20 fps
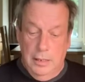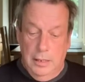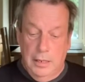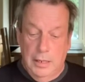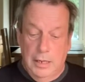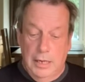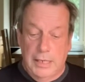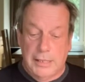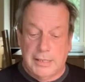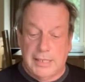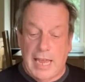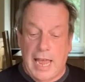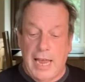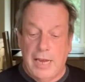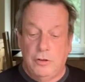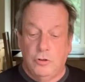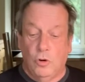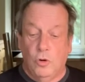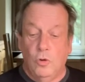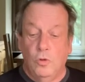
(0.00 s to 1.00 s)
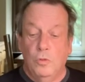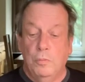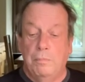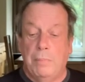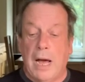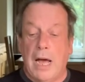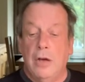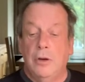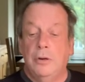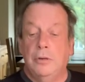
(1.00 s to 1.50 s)
its head all
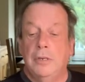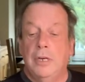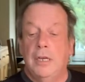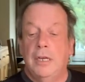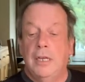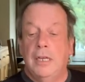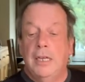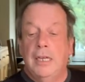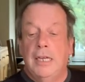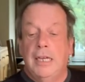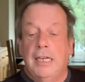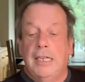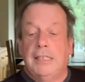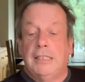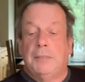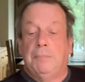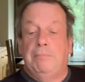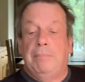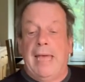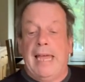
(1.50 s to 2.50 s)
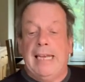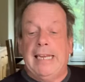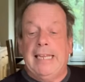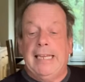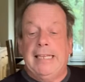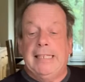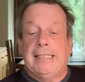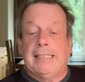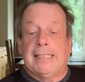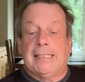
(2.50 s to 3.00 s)
bone, its belly
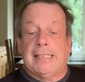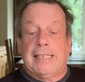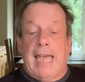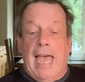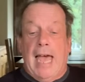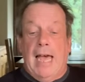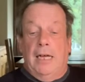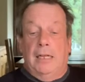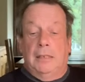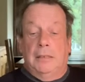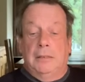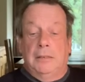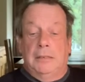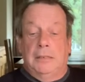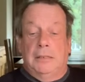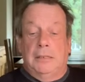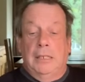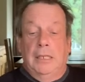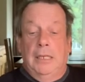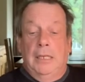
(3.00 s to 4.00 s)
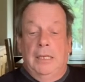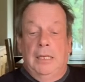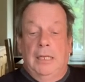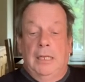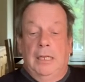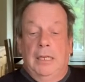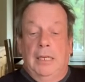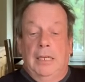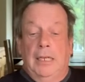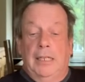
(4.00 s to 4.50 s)
scowls,
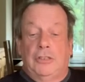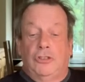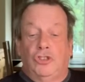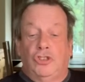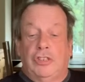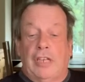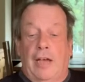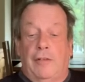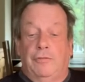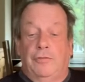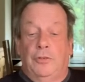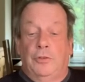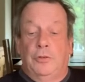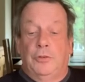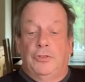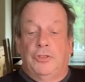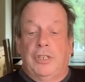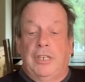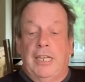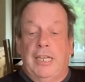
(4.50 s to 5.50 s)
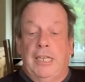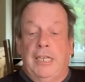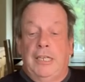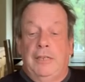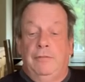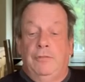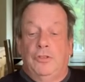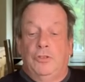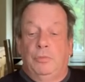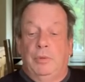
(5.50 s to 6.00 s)
it shuffles
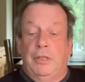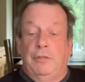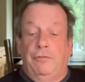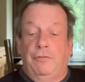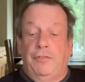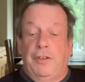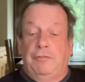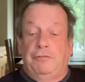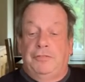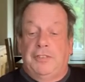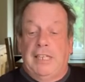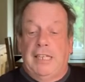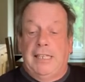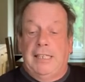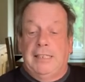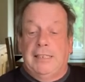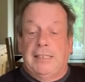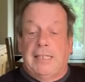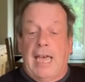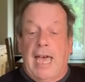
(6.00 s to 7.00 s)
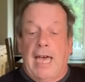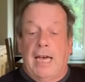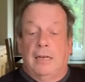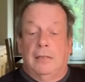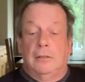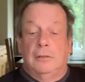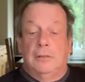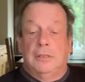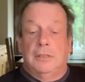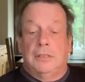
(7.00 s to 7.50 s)
leaves with 15
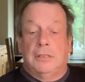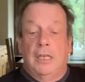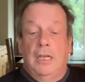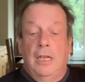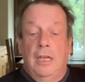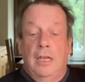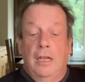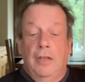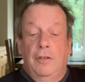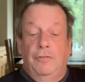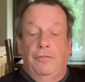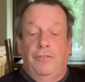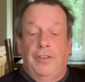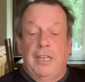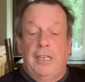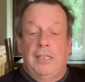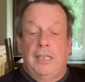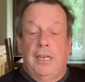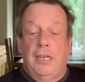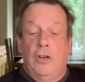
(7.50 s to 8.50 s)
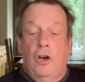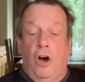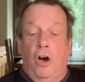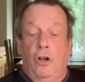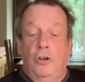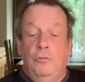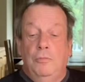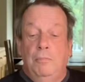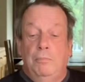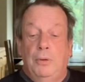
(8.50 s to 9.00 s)
towels, feeding
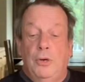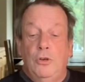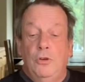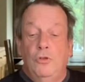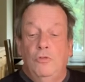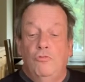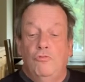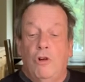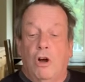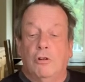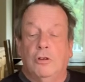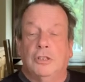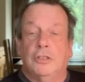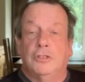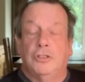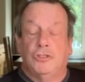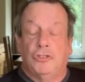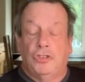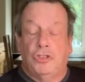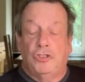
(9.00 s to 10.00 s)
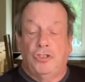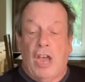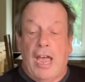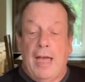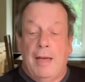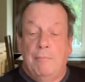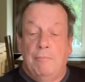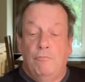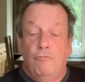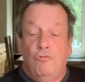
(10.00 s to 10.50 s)
on blue
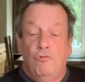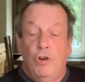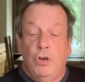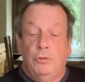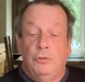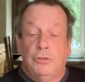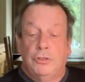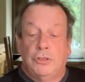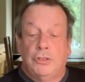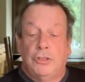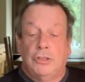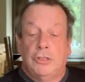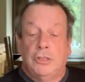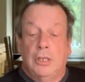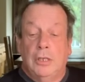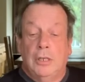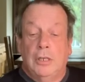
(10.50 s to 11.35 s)
Rogjam roots.